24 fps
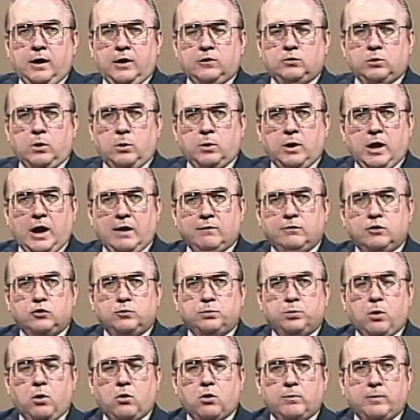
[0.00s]
That's why we have
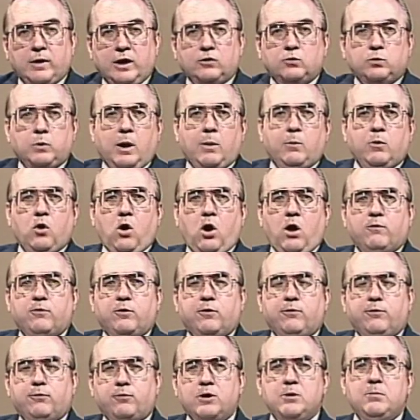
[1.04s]
this program. That's why we
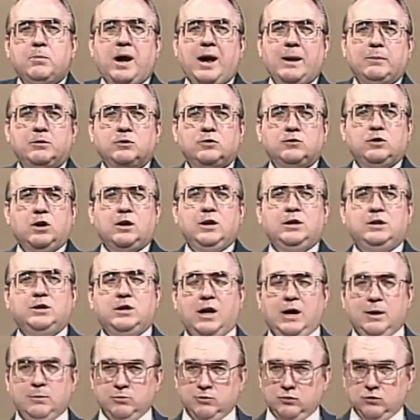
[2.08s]
offer free Bible study
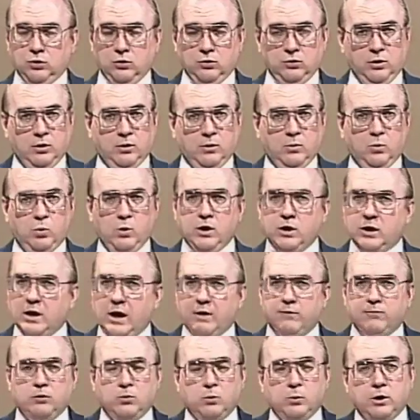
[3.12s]
tapes to you week
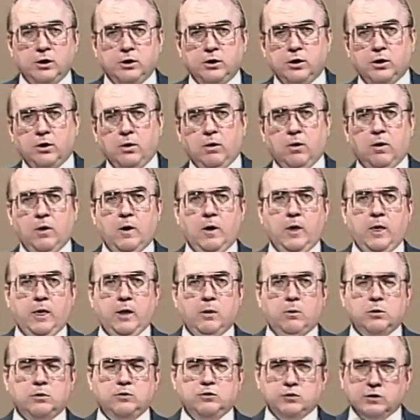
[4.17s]
after week here.
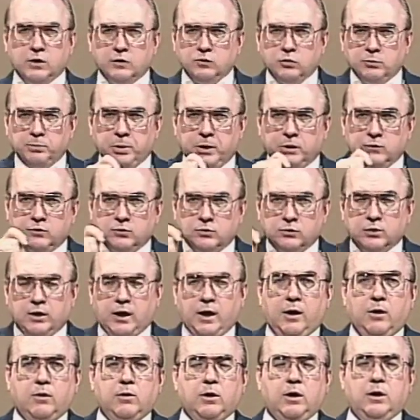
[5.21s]
Why don't you get your pencil
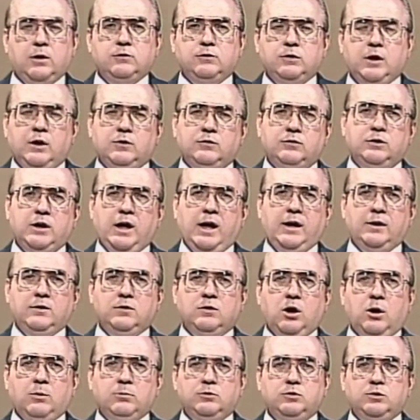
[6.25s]
now as, as Dan
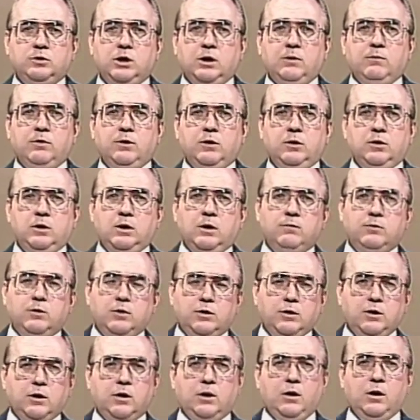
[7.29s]
comes to give, the, give
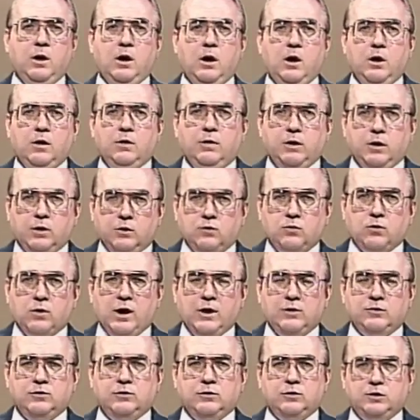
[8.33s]
you the, the
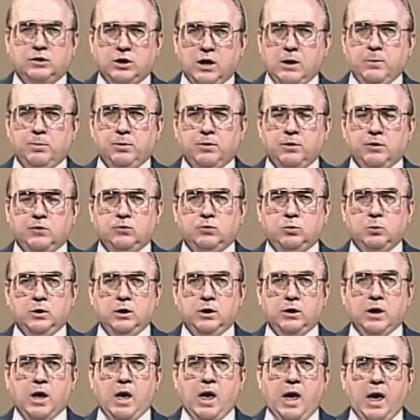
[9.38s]
address and the tape of this
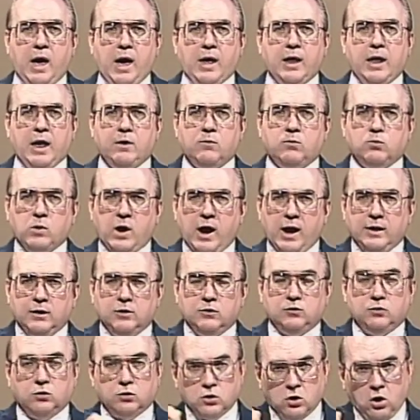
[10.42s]
week and, and write
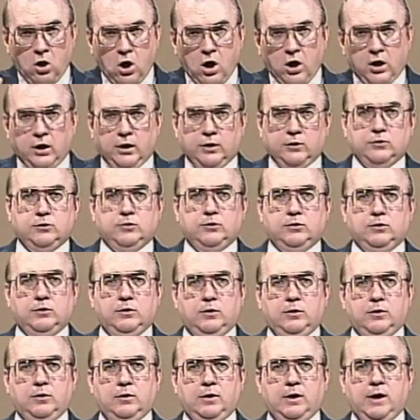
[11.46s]
us or call us
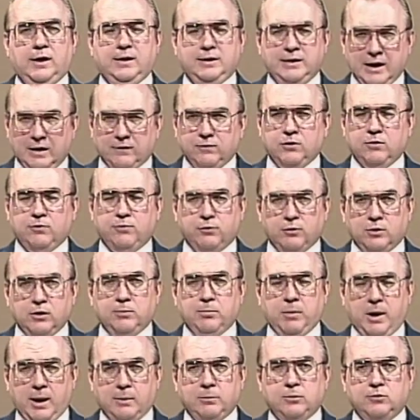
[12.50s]
and get the
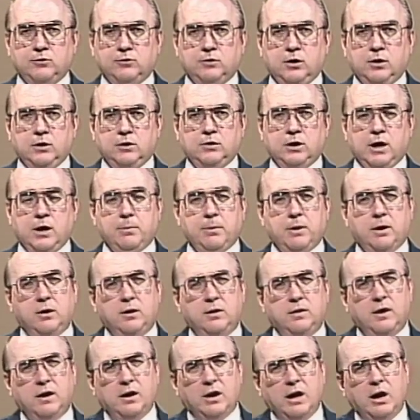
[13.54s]
free Bible study tape
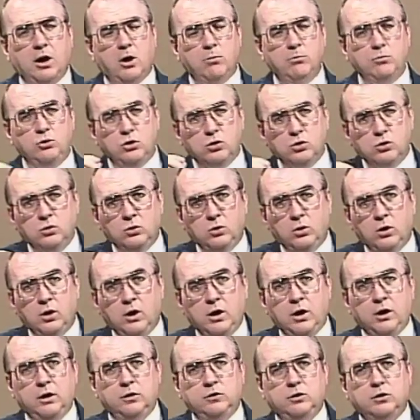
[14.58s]
that'll help you
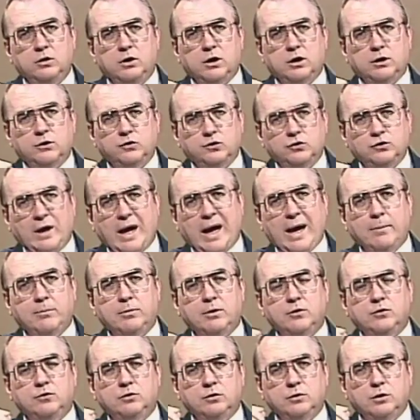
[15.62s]
to get
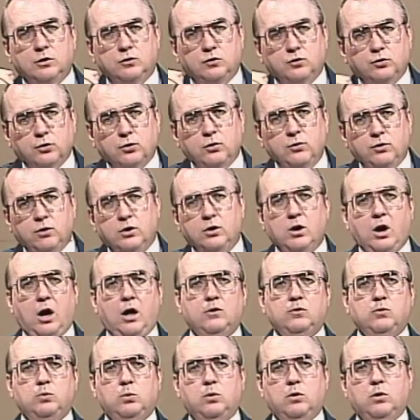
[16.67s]
established in the truth of
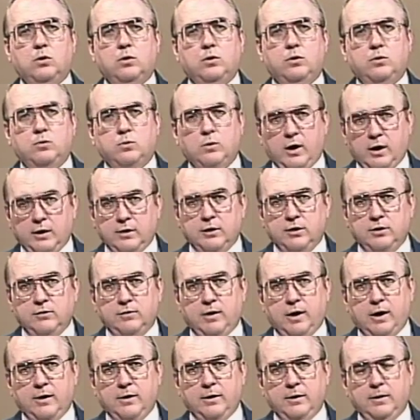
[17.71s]
God's Word rightly
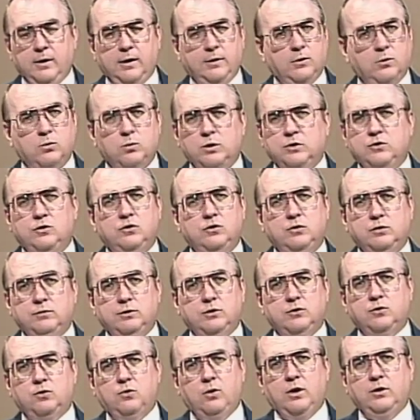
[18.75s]
divided and the riches of
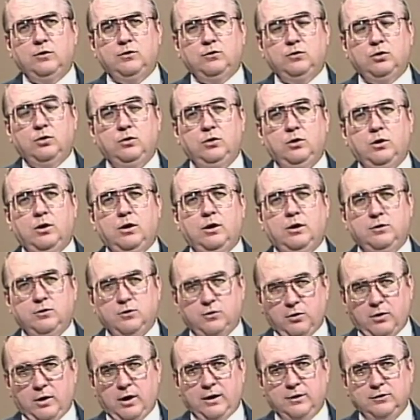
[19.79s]
His grace to you
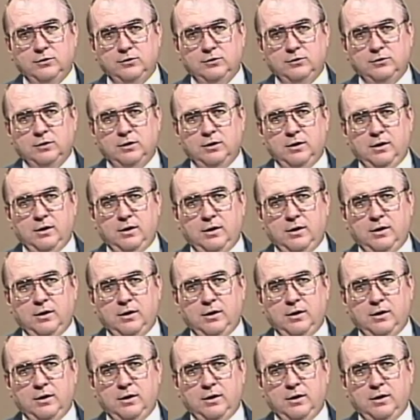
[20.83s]
in Christ.